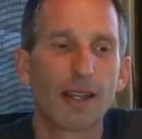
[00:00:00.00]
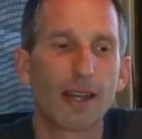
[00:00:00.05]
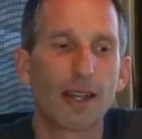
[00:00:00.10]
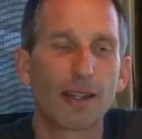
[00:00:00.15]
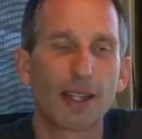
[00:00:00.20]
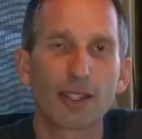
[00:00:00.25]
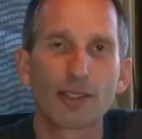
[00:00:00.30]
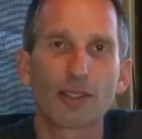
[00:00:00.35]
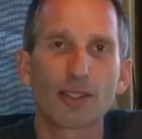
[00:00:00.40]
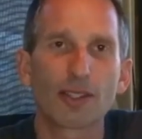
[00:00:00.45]

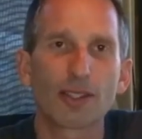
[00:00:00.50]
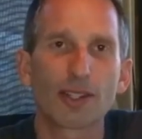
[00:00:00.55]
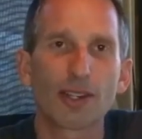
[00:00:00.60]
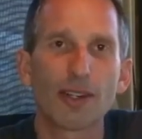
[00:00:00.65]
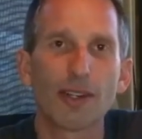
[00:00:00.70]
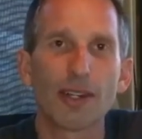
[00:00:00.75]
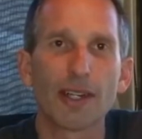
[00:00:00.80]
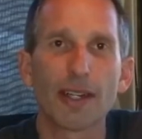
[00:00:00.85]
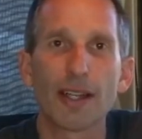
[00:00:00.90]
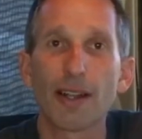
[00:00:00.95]
electrical
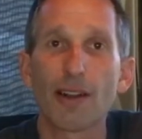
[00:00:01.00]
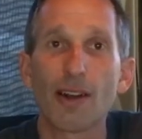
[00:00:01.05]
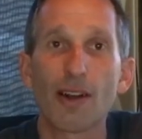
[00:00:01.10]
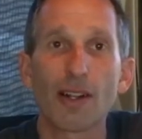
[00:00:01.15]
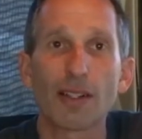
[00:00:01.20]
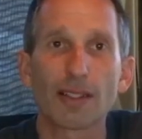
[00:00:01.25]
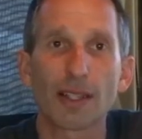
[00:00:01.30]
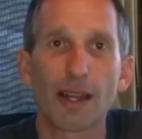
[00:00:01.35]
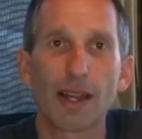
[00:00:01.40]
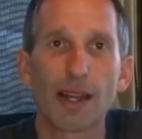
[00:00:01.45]
current at
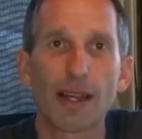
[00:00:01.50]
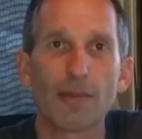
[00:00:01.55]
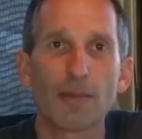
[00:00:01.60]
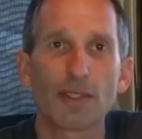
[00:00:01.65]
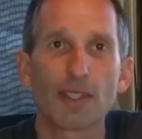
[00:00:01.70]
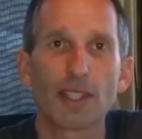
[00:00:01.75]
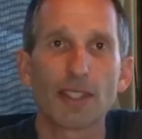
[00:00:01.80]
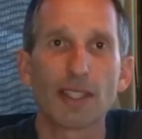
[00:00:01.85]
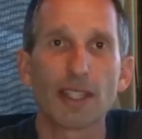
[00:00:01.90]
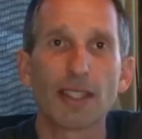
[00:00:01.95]
all
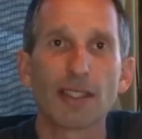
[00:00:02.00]
times because